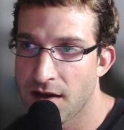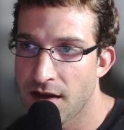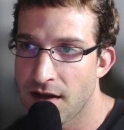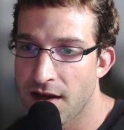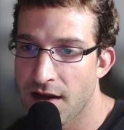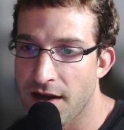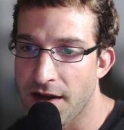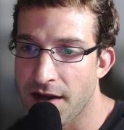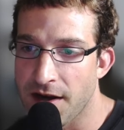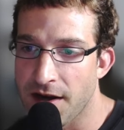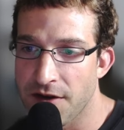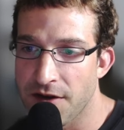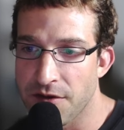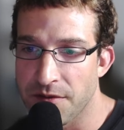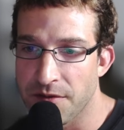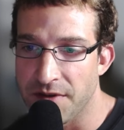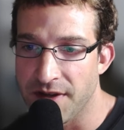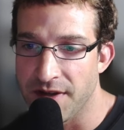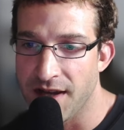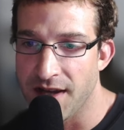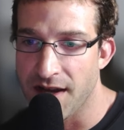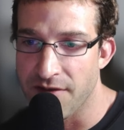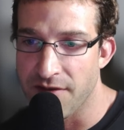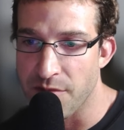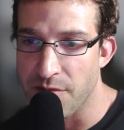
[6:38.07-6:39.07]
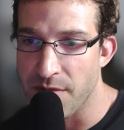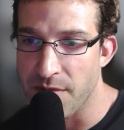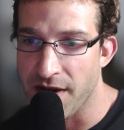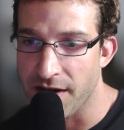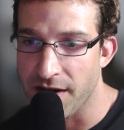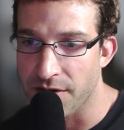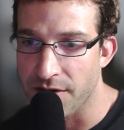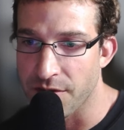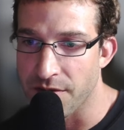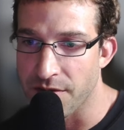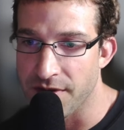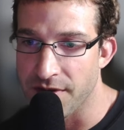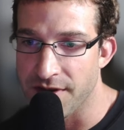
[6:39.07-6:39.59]
And I don't really have a
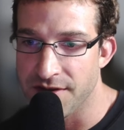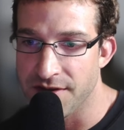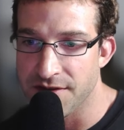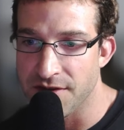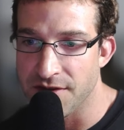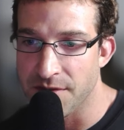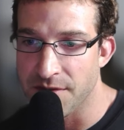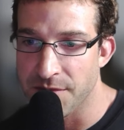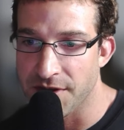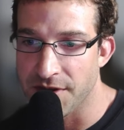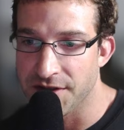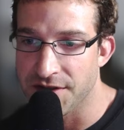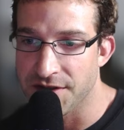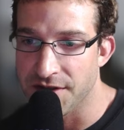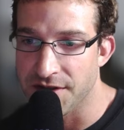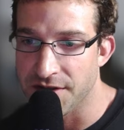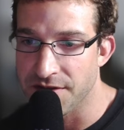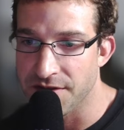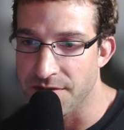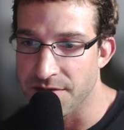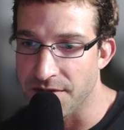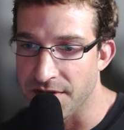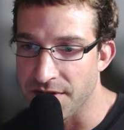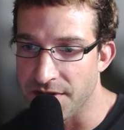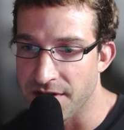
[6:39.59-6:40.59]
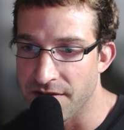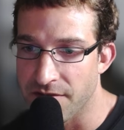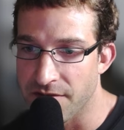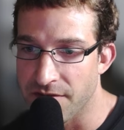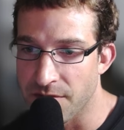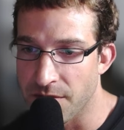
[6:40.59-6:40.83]
macro of these, so I'm not sure it's really even